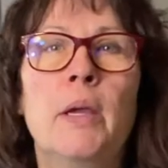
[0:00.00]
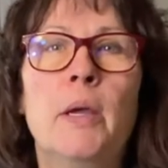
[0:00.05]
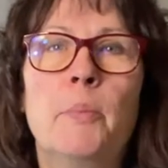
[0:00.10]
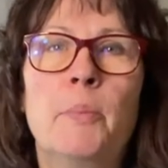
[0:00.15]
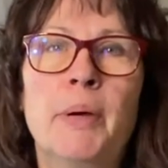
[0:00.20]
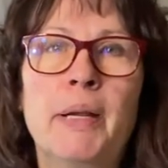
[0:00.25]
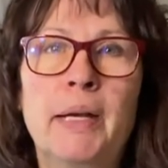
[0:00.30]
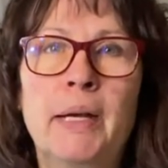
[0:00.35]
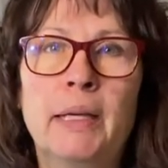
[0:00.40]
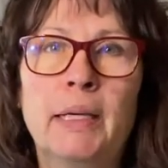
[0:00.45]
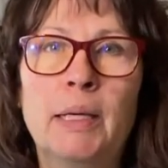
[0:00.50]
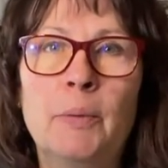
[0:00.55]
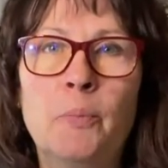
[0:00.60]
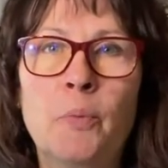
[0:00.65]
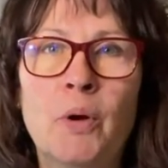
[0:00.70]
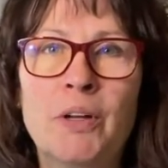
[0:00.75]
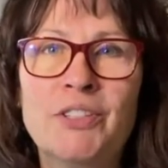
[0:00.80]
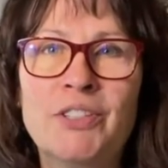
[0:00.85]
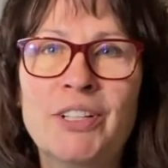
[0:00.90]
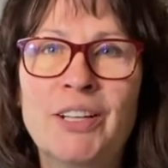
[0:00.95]
but I keep
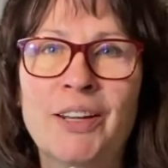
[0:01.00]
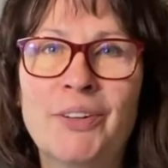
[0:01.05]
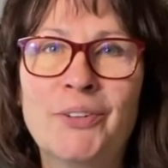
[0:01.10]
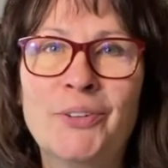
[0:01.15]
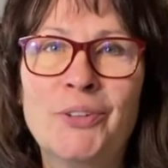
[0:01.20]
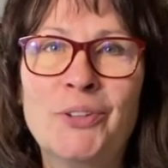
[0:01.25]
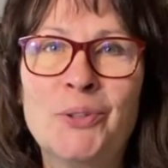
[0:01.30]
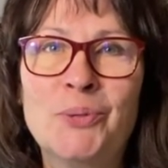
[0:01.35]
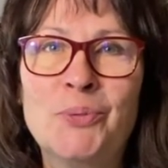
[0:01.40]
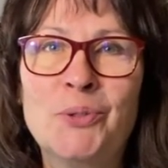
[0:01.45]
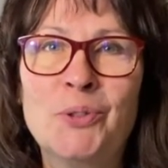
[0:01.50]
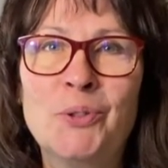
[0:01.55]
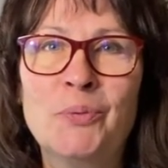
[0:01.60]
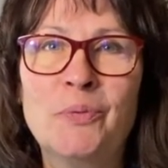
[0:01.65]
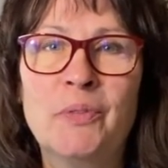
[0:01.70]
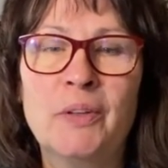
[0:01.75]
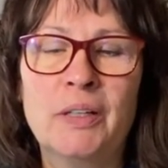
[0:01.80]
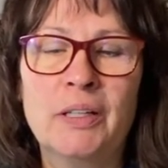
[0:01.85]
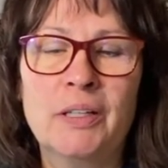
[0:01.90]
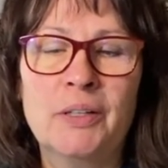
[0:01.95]
watching other
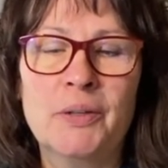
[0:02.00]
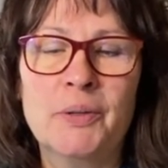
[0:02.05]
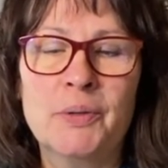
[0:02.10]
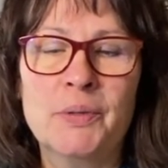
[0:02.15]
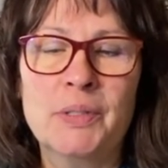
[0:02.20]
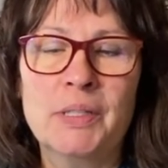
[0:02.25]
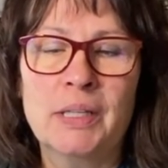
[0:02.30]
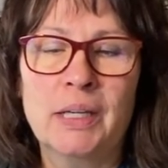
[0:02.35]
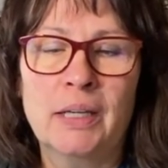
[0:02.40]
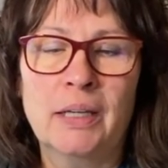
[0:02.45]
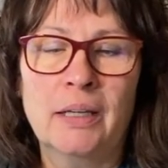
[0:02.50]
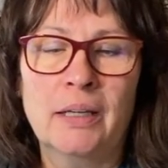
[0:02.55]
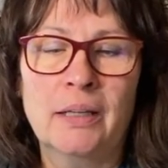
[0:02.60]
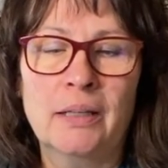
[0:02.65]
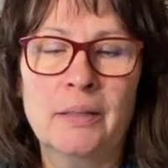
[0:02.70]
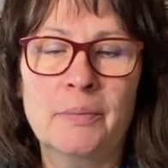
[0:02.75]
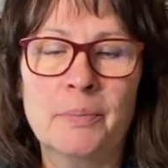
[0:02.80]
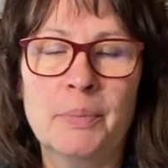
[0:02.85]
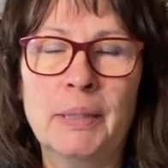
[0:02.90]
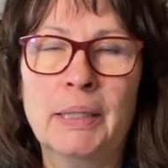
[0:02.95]
YouTube videos
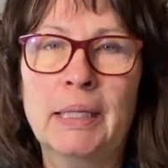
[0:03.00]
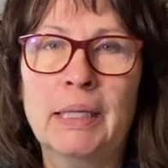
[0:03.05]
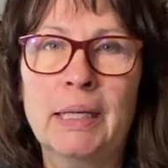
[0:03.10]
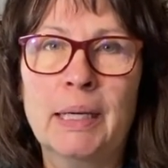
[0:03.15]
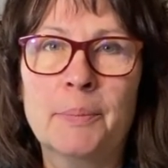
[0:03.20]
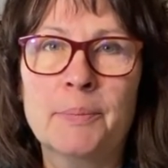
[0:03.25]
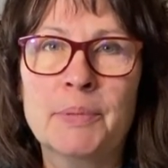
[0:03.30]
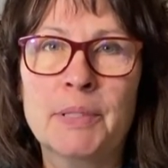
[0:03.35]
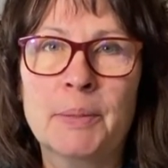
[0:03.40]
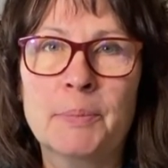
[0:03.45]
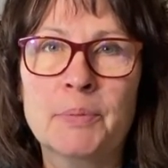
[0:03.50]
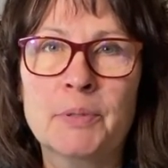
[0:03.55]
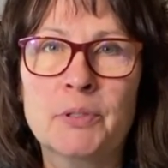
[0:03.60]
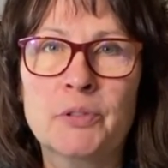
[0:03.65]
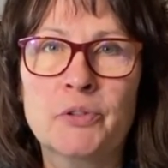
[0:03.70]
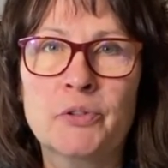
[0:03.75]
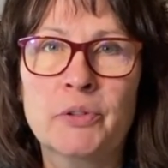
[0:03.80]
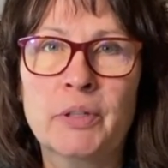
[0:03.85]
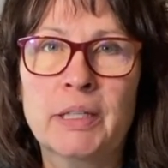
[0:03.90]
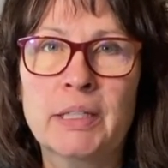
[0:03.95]
and picking up tips
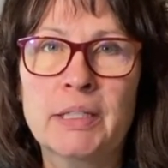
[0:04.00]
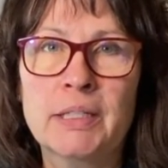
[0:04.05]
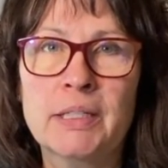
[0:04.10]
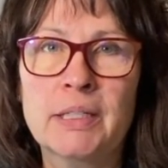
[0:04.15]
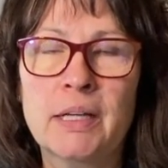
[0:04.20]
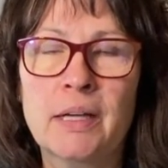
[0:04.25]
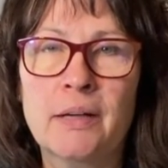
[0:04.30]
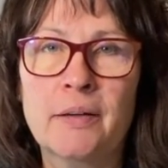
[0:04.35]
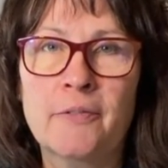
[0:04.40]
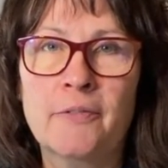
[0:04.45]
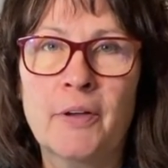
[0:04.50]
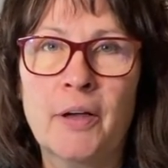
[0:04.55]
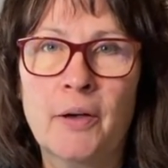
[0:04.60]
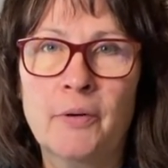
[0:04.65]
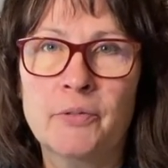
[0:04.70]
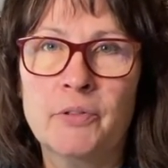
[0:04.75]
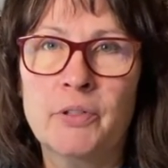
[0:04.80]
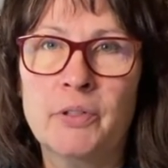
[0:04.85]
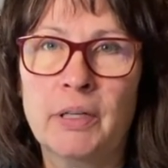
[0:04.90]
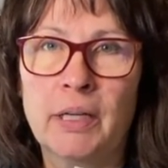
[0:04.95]
and tricks of
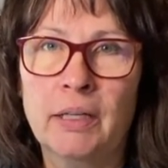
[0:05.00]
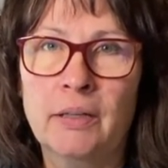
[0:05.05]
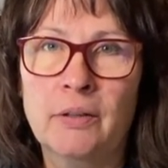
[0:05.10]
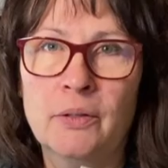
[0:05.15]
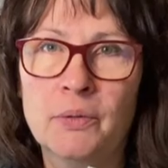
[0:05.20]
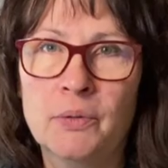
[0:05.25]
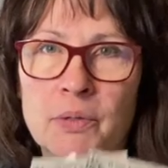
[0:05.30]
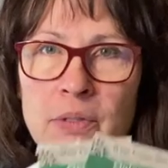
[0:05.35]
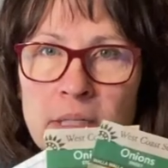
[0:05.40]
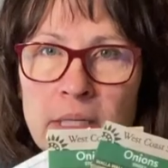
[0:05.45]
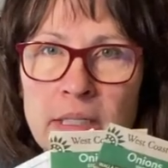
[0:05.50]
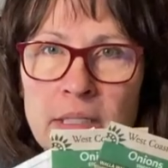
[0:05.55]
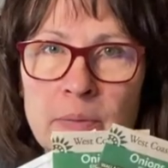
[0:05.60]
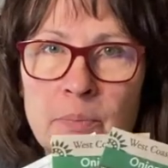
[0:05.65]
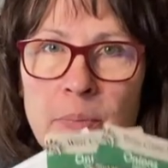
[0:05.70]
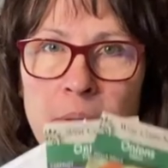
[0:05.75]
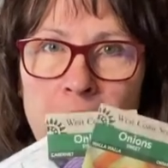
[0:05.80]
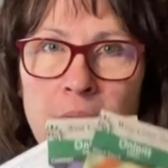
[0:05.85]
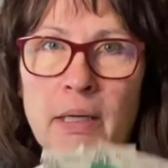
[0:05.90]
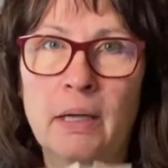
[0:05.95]
how to get those nice
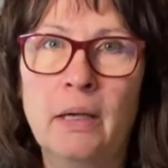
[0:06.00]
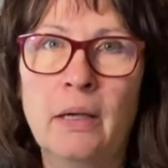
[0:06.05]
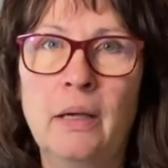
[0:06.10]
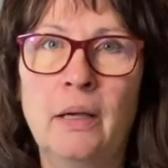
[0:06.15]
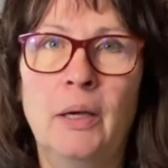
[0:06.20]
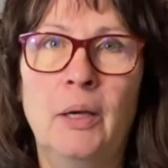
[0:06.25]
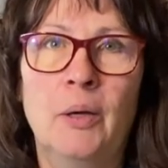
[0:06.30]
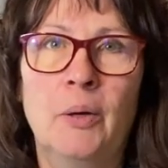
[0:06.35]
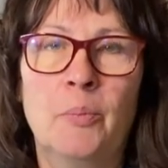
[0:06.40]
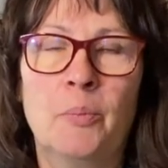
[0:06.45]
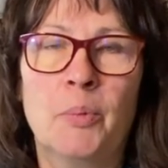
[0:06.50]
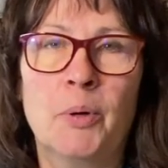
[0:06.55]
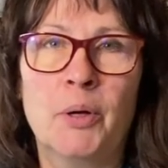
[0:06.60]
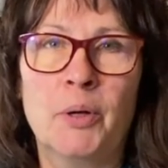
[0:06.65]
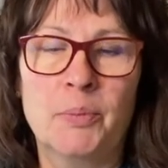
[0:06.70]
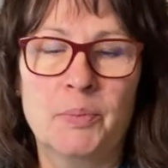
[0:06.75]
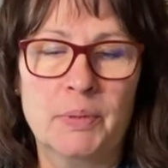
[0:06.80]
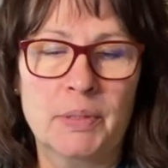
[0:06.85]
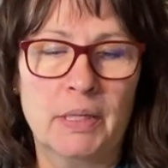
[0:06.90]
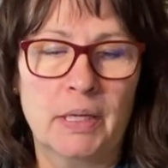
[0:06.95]
big
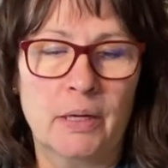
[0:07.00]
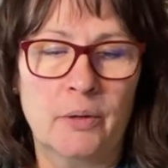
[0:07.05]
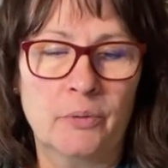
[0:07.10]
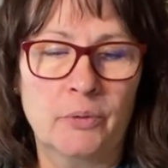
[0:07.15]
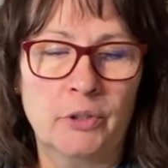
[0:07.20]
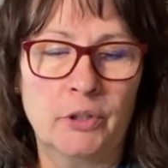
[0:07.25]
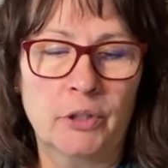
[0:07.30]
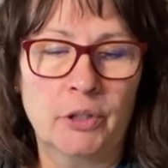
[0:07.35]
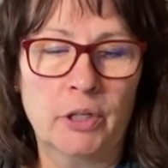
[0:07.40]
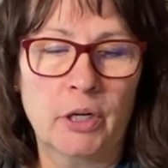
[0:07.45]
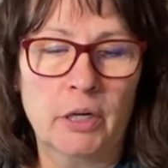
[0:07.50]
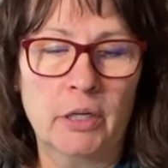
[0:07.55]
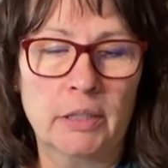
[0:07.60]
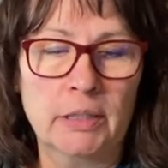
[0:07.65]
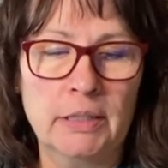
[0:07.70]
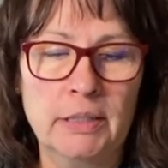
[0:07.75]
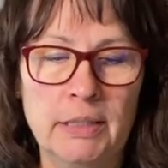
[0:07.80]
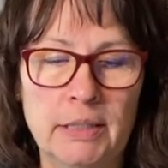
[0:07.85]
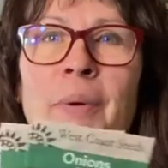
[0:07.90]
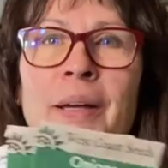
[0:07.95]
bulbs out in your
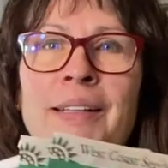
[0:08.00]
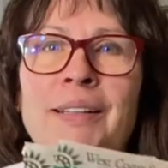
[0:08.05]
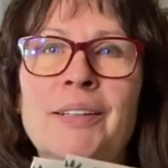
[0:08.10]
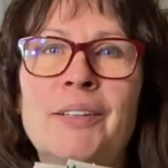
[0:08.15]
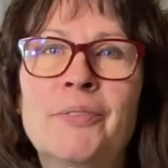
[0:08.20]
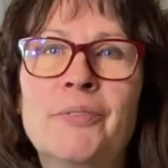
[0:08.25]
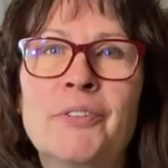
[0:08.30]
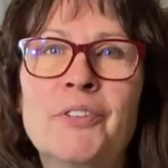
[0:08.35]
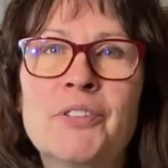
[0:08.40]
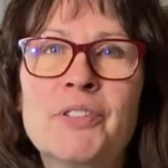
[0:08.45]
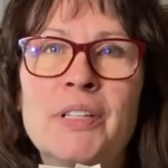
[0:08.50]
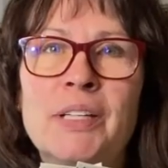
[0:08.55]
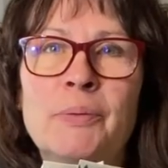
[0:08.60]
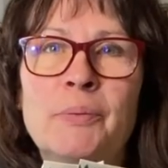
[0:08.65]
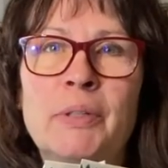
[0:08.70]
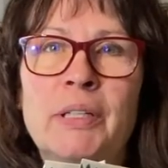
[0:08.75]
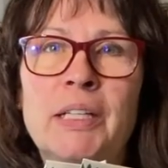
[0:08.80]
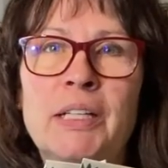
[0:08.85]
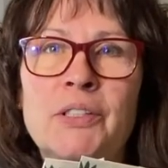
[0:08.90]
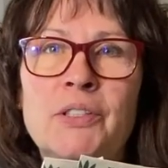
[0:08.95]
garden. But the first thing
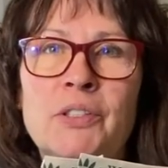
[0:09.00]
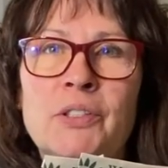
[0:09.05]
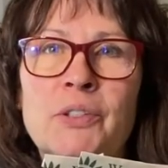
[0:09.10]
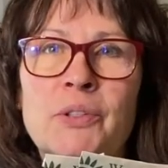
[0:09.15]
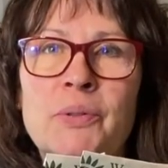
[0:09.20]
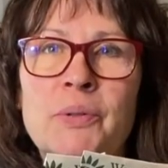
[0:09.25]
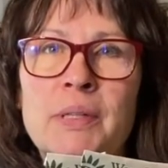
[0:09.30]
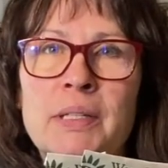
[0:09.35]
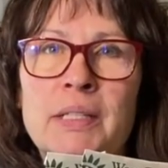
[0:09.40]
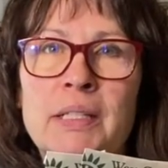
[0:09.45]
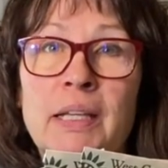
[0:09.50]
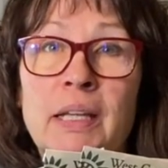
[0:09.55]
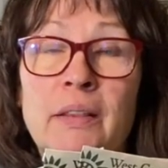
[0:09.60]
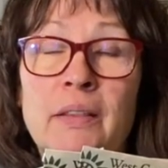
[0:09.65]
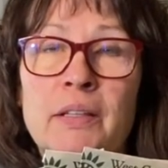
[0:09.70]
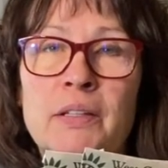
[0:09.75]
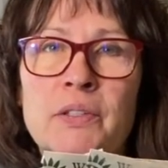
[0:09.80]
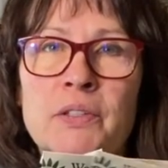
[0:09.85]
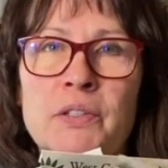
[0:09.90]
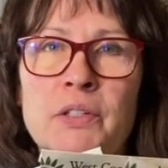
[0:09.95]
we need to do is
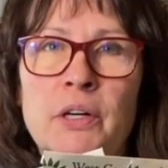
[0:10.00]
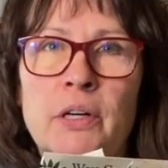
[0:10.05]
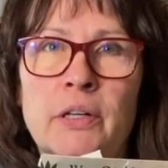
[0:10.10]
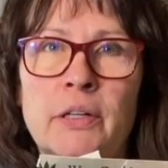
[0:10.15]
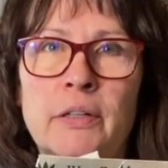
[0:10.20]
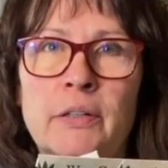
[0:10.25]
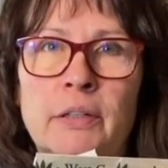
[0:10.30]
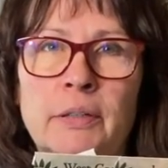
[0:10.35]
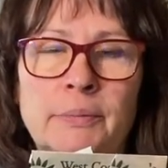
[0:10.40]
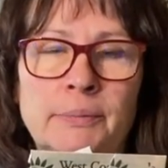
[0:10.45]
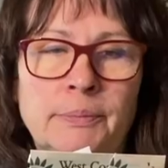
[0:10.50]
get these started.